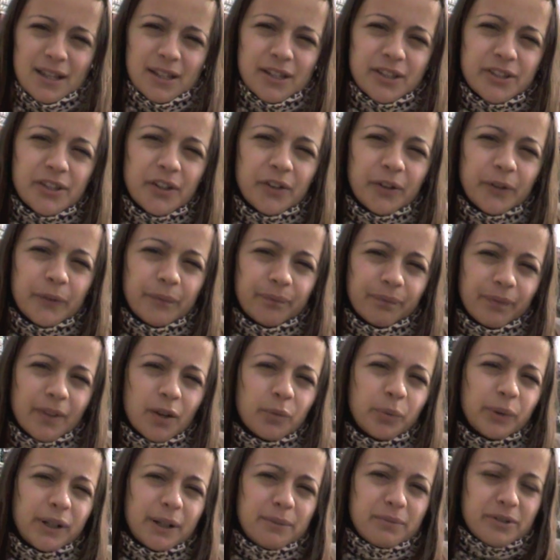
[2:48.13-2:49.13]
So
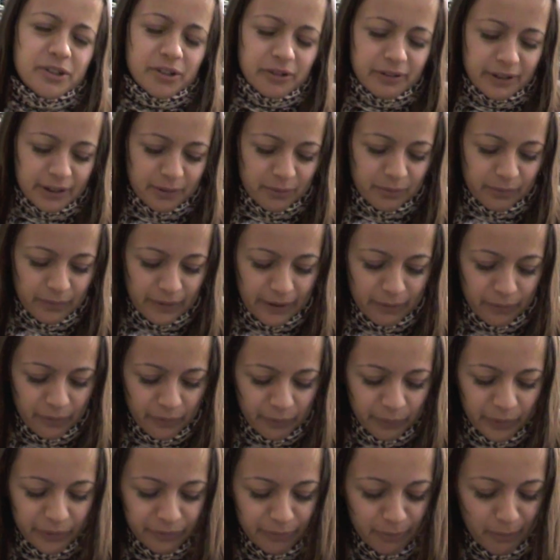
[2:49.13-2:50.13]
what I'm doing
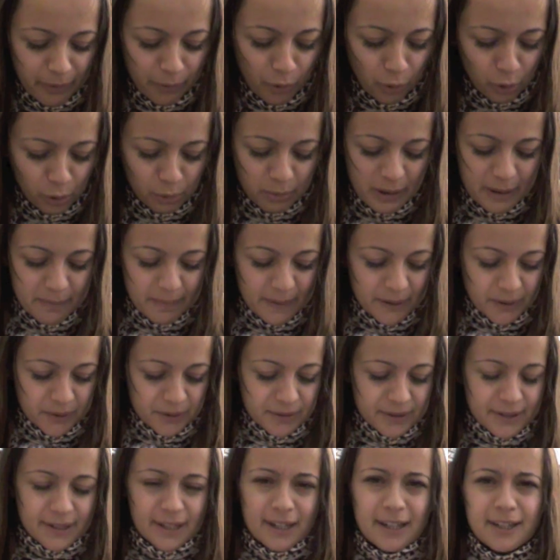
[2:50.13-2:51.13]
with all my
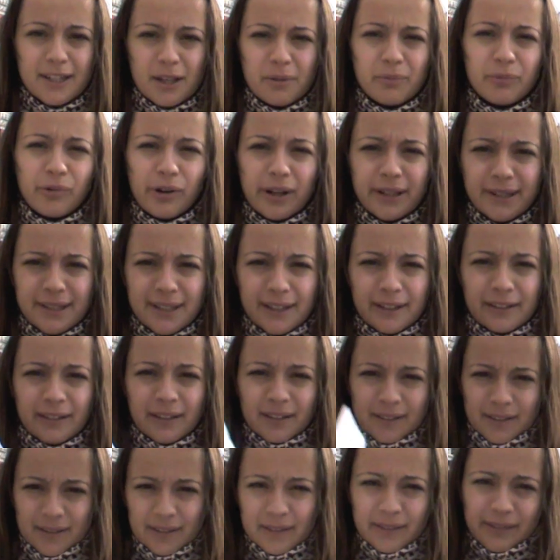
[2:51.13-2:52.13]
bills is I'm writing
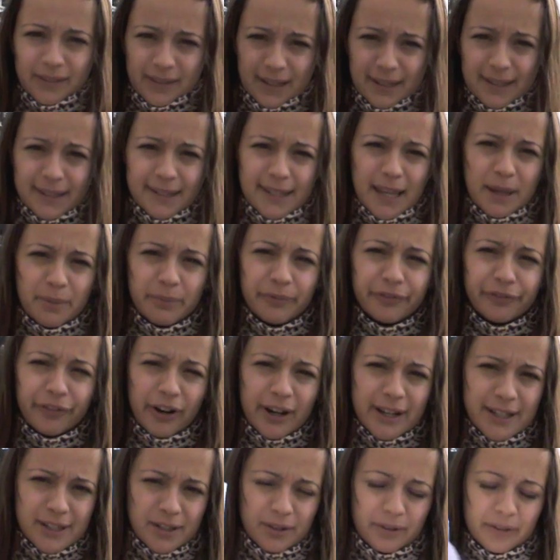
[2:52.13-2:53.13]
the same
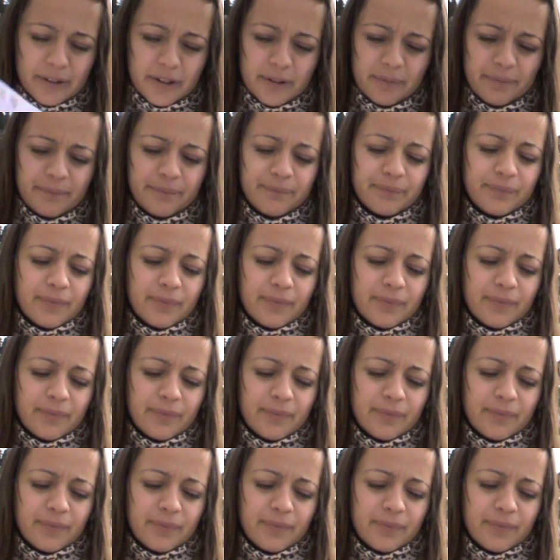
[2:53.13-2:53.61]
phrase on them,